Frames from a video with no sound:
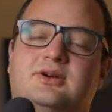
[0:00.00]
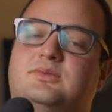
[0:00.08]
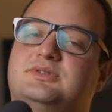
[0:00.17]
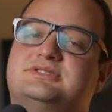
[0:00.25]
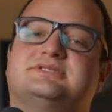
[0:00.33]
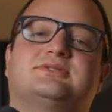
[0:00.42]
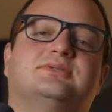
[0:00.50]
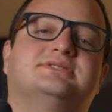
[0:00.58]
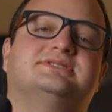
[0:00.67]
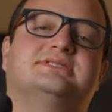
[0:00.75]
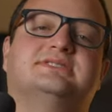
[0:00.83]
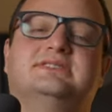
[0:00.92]
we're just going
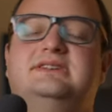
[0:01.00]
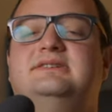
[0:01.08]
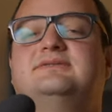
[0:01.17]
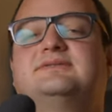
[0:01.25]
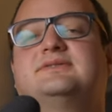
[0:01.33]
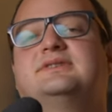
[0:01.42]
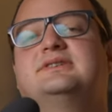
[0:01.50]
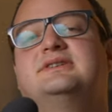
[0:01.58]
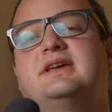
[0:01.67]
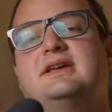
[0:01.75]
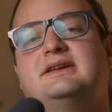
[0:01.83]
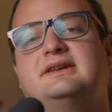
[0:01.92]
to leave for the
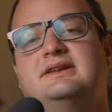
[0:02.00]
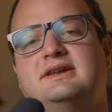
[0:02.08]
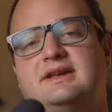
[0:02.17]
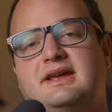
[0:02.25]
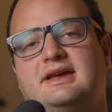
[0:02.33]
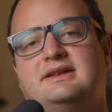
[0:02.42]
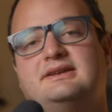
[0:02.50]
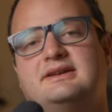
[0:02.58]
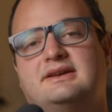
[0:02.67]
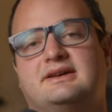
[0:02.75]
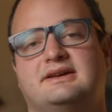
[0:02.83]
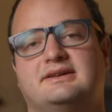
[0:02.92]
day and,
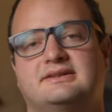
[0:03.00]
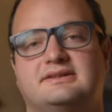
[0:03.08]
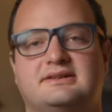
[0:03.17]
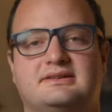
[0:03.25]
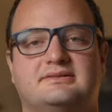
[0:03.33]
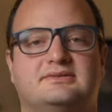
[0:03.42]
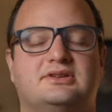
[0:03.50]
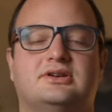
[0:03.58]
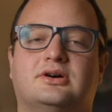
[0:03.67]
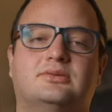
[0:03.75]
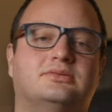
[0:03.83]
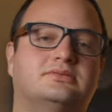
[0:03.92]
uh, you
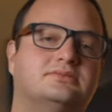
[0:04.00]
know,